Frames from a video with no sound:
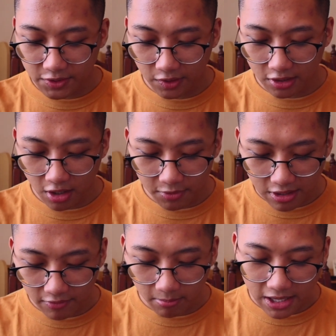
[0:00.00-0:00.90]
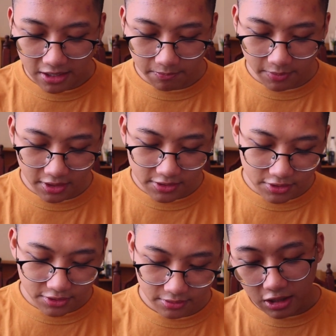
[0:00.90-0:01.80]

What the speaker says: So you can opt to have a blank page,